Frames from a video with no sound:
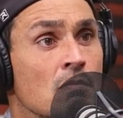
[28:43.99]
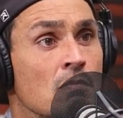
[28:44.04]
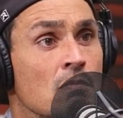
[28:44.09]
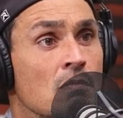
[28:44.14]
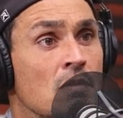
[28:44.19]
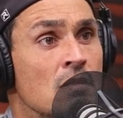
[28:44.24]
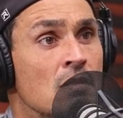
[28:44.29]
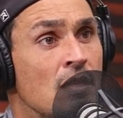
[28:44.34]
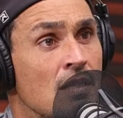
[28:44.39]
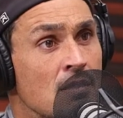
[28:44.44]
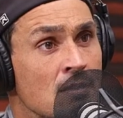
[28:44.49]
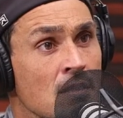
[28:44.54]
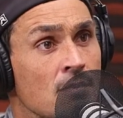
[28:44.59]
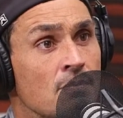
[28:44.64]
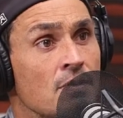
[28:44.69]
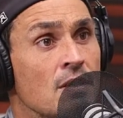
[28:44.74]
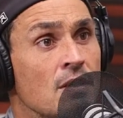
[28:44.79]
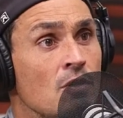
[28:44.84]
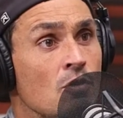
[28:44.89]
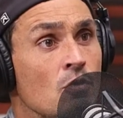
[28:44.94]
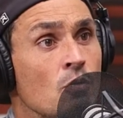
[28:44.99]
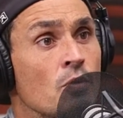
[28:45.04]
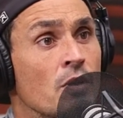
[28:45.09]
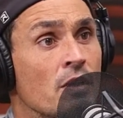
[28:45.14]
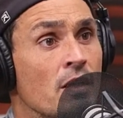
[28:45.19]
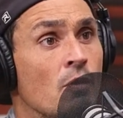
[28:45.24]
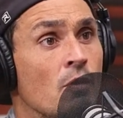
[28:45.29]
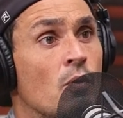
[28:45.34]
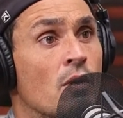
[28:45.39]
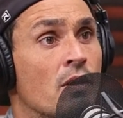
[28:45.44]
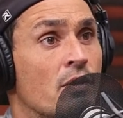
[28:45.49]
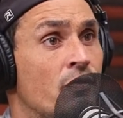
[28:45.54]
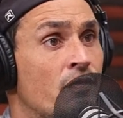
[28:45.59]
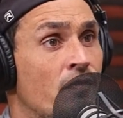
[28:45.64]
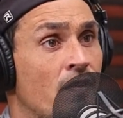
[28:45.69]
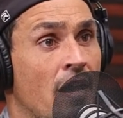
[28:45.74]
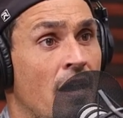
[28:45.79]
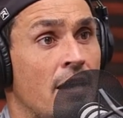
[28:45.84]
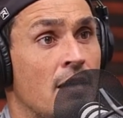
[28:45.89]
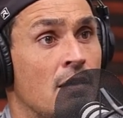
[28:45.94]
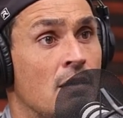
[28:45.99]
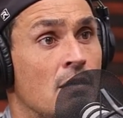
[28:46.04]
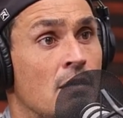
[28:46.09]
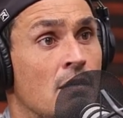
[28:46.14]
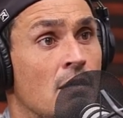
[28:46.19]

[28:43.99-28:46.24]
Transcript: Is that something you really want to fight?